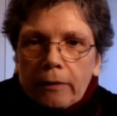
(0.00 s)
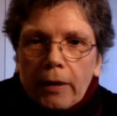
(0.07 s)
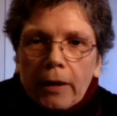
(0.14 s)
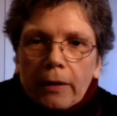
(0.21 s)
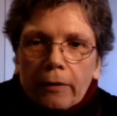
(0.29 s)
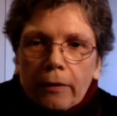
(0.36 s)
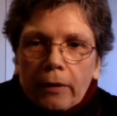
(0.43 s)

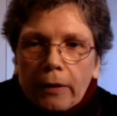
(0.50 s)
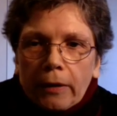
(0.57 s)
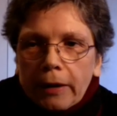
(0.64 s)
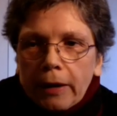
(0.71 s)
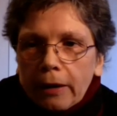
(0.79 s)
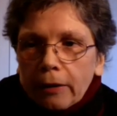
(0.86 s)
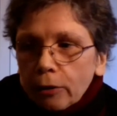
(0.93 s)
and I
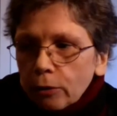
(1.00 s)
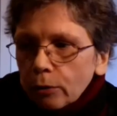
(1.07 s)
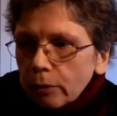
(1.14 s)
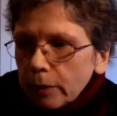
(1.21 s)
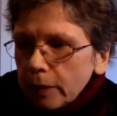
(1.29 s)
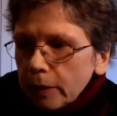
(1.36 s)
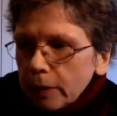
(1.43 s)
can do
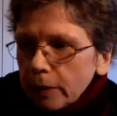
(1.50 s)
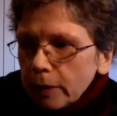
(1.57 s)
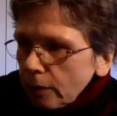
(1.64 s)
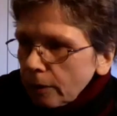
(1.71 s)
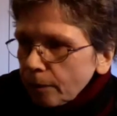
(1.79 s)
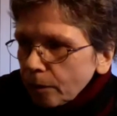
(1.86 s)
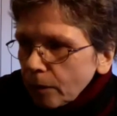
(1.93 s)
with
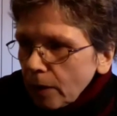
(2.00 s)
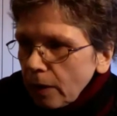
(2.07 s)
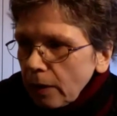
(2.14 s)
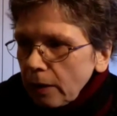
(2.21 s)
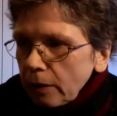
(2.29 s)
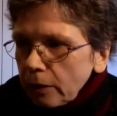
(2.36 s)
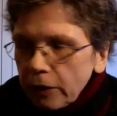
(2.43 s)

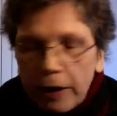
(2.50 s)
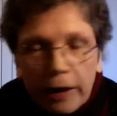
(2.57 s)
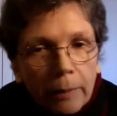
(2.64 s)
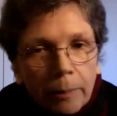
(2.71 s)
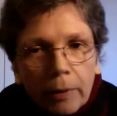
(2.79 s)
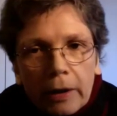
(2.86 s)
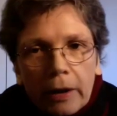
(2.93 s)

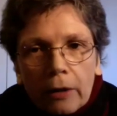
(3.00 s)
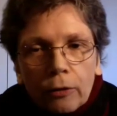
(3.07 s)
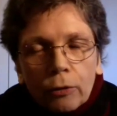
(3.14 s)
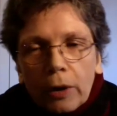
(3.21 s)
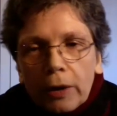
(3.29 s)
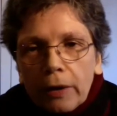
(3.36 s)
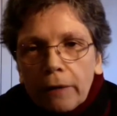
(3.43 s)
tape, I can
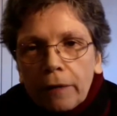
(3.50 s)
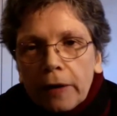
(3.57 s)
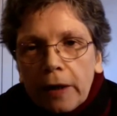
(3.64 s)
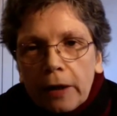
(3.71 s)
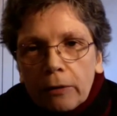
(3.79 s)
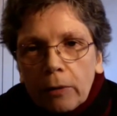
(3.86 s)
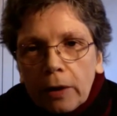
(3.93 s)
do anything
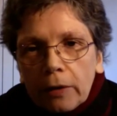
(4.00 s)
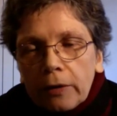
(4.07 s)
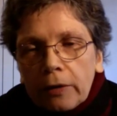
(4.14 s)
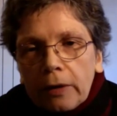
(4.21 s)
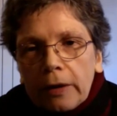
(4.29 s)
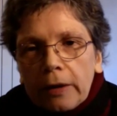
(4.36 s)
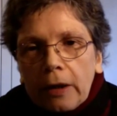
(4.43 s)
I want.
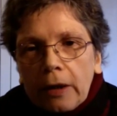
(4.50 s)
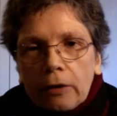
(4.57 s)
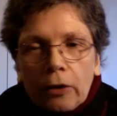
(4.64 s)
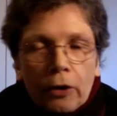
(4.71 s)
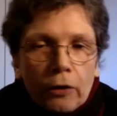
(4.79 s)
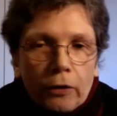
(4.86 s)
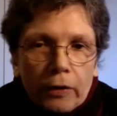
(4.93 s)
I can
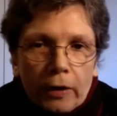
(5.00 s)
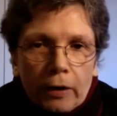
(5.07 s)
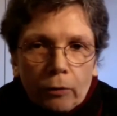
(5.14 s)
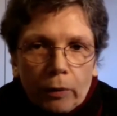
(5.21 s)
cut it